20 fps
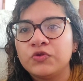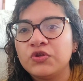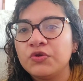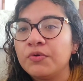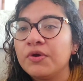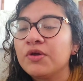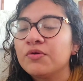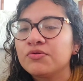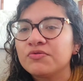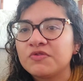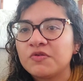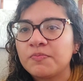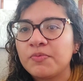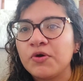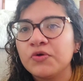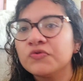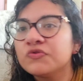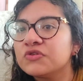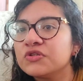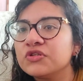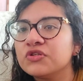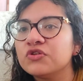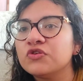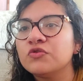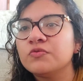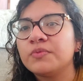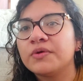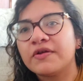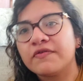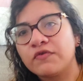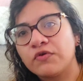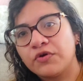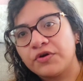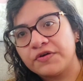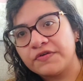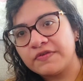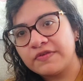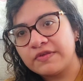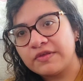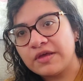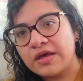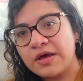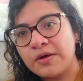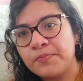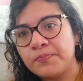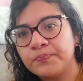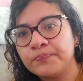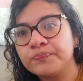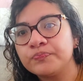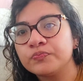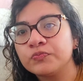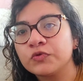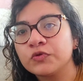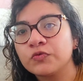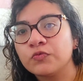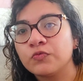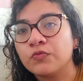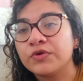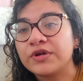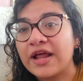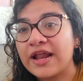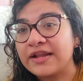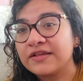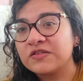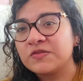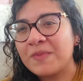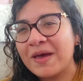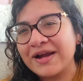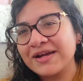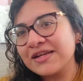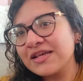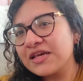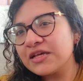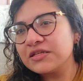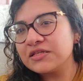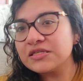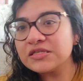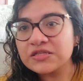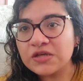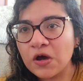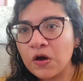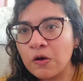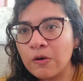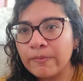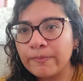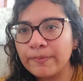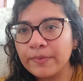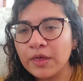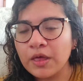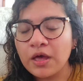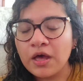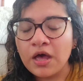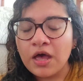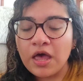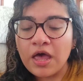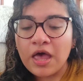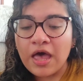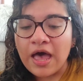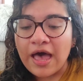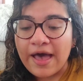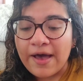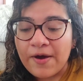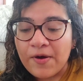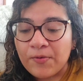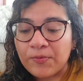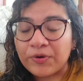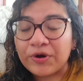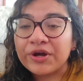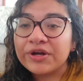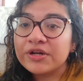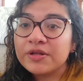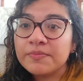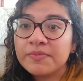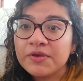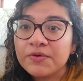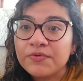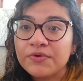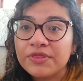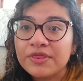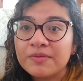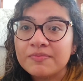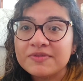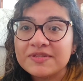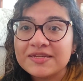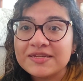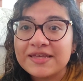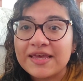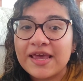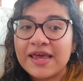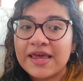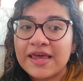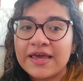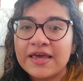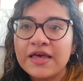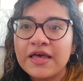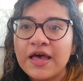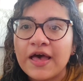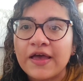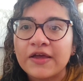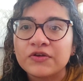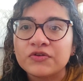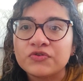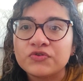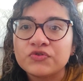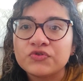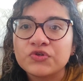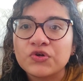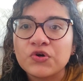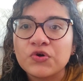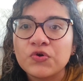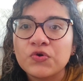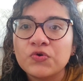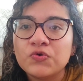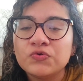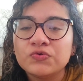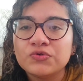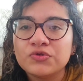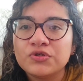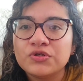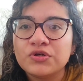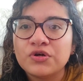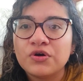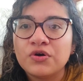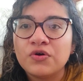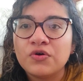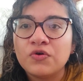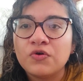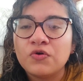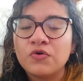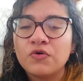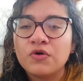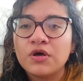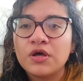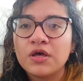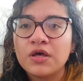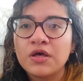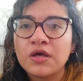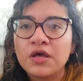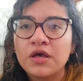doing what it was supposed to do, but of course we're not expecting, so we're gonna meet with them today. I don't know